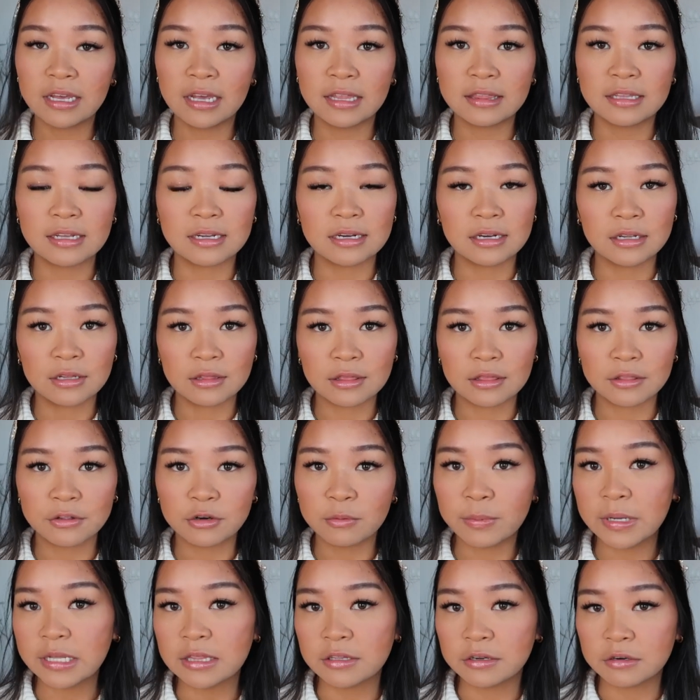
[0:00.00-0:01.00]
And then little
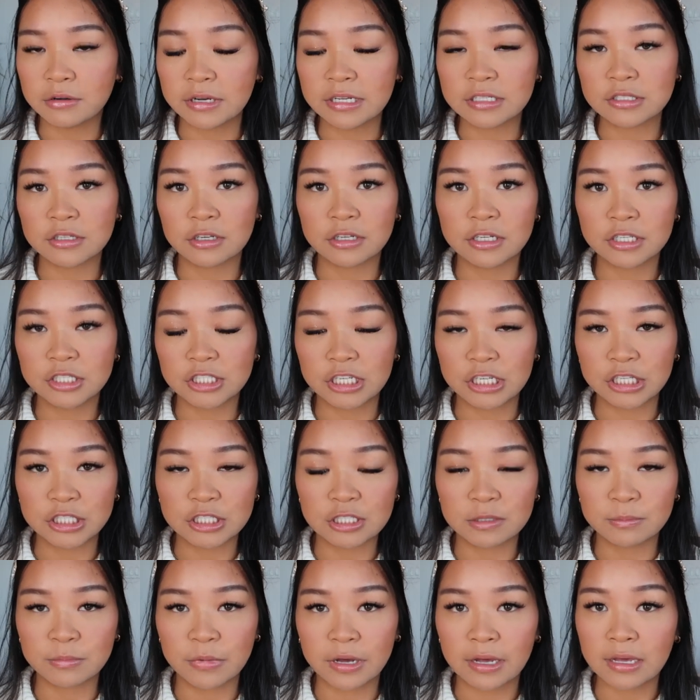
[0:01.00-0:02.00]
by little I started
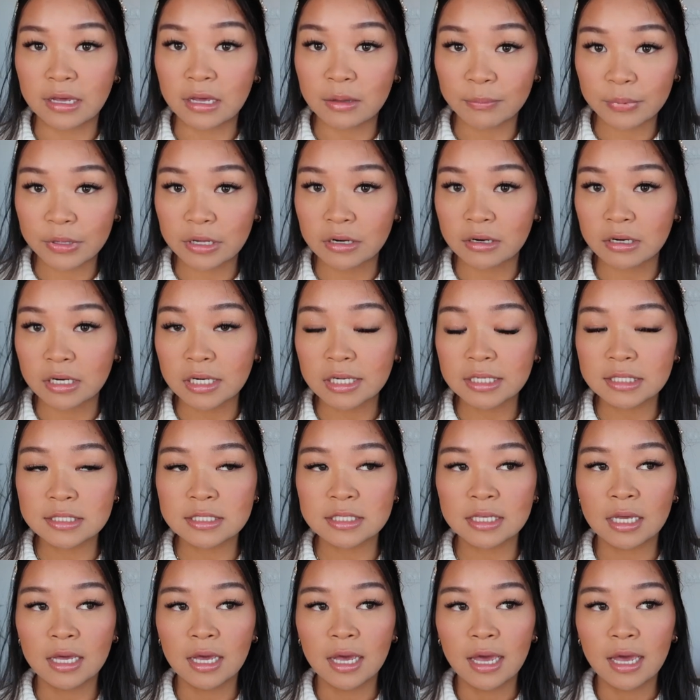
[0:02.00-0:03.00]
changing my appearance,
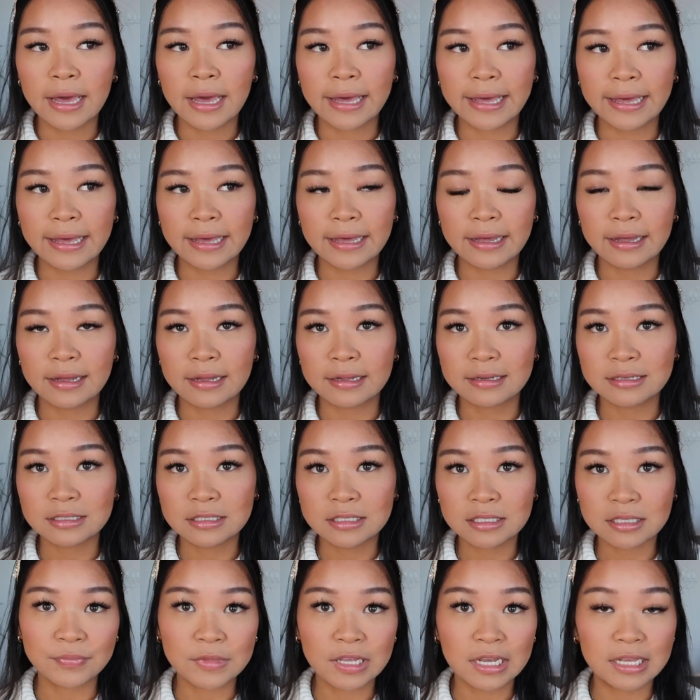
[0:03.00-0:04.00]

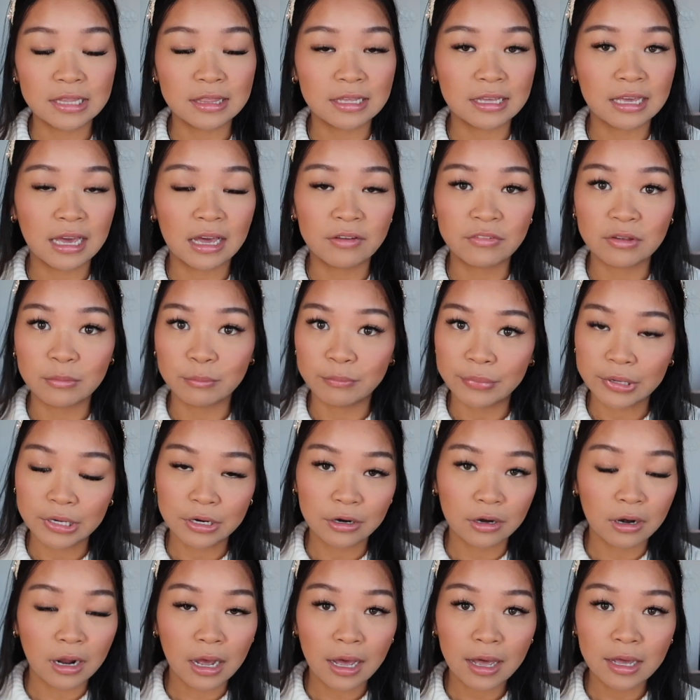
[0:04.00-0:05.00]
and I think having
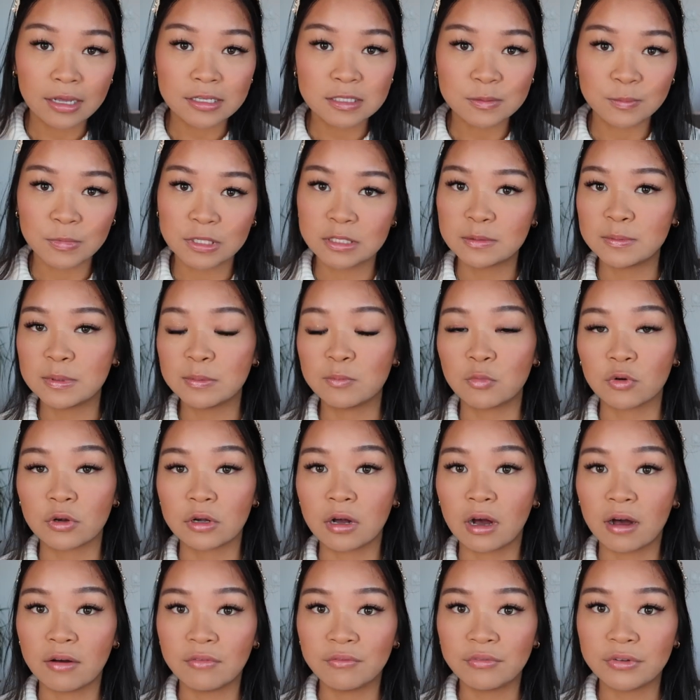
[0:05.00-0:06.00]
bigger eyes makes me more
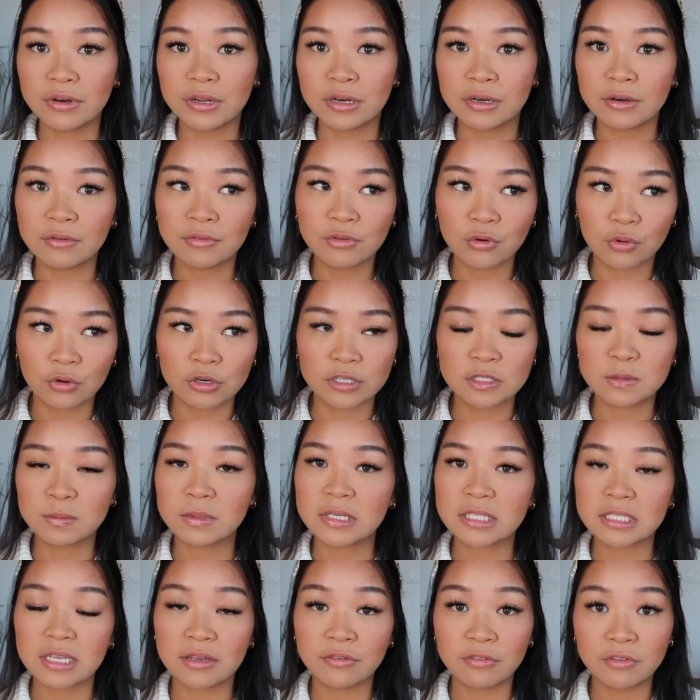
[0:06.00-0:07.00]
confident, of course,
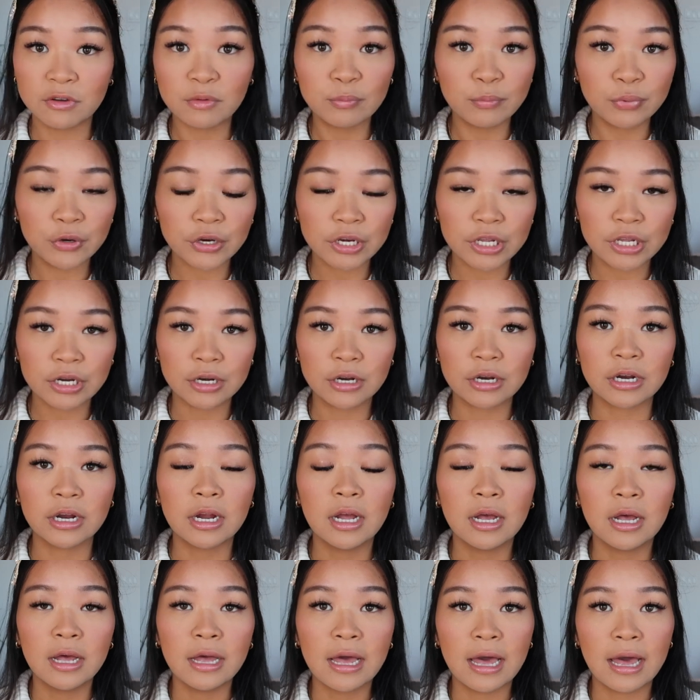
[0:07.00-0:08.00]
because I feel prettier,
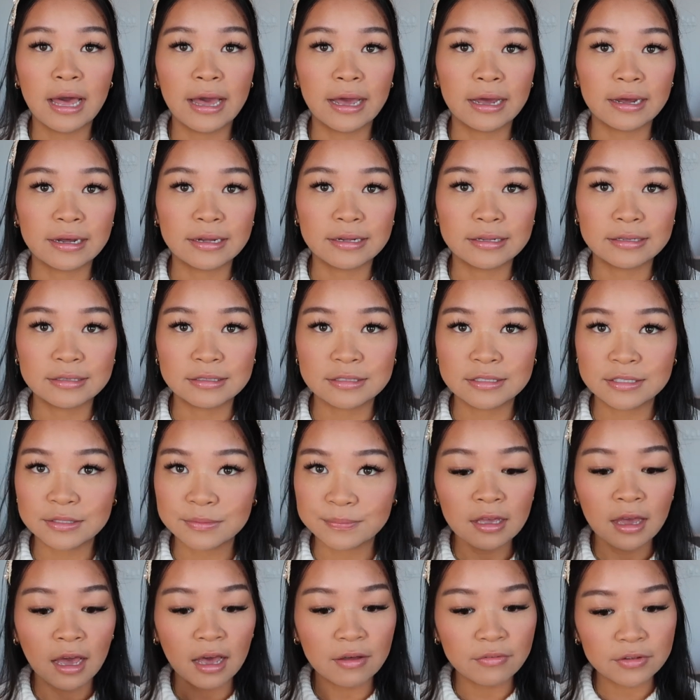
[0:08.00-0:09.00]
and
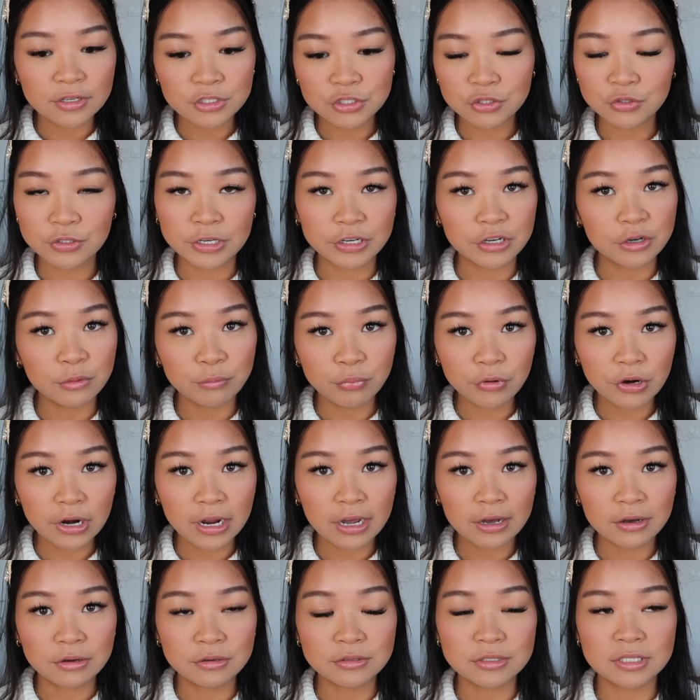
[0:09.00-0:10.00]
having straighter
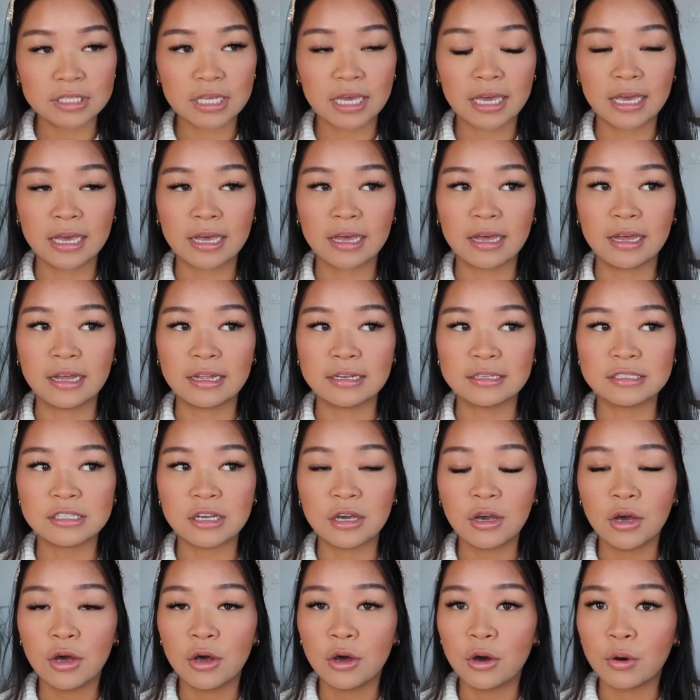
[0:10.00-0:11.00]
brows and
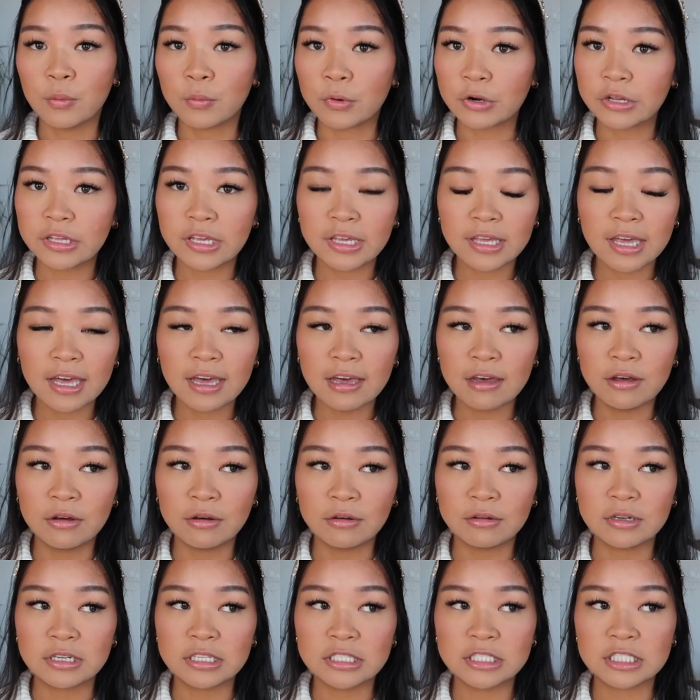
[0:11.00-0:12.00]
working
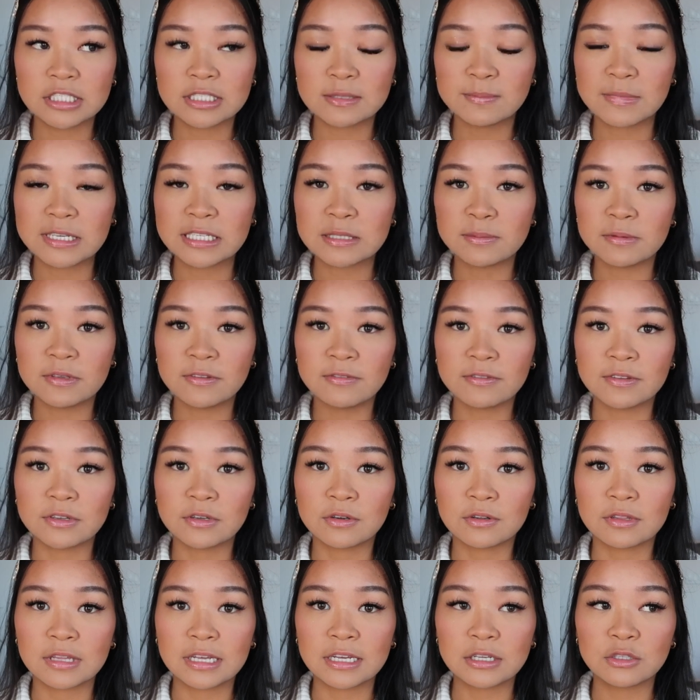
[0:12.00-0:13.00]
out, it just makes me
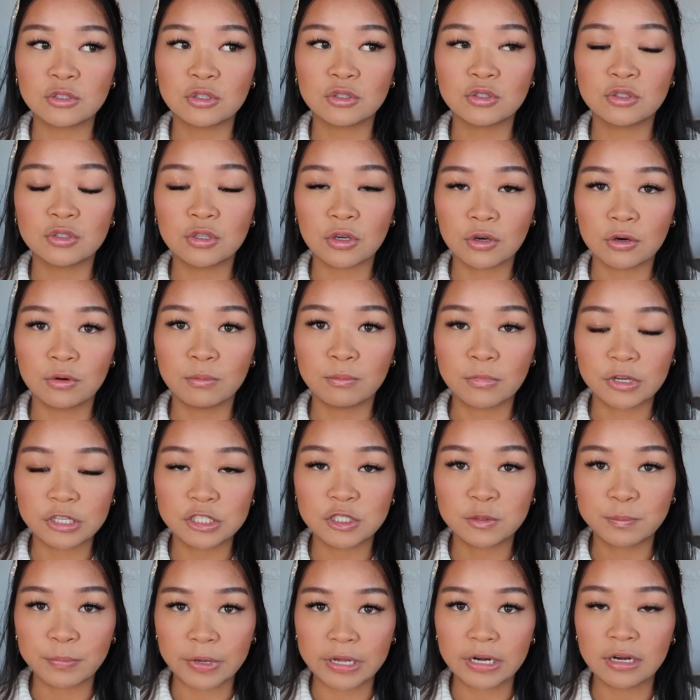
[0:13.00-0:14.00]
feel like so
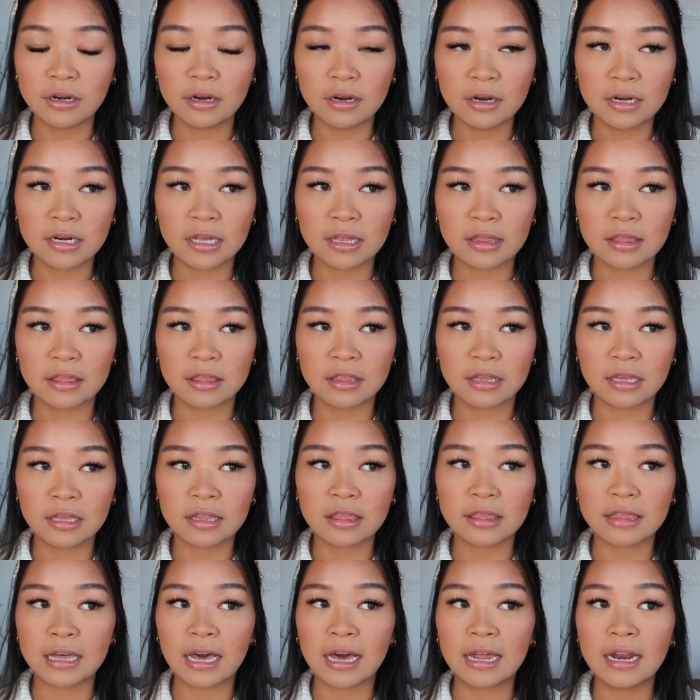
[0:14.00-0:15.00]
much better. And I
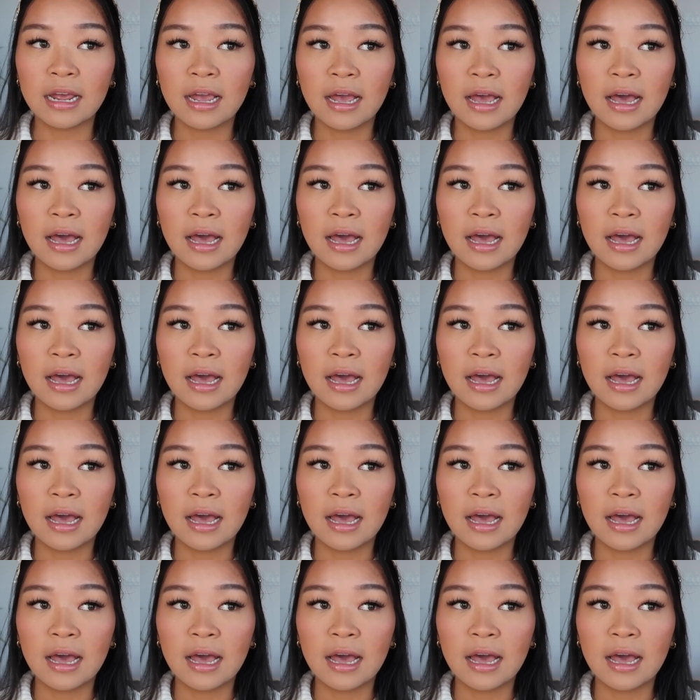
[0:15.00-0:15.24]
think that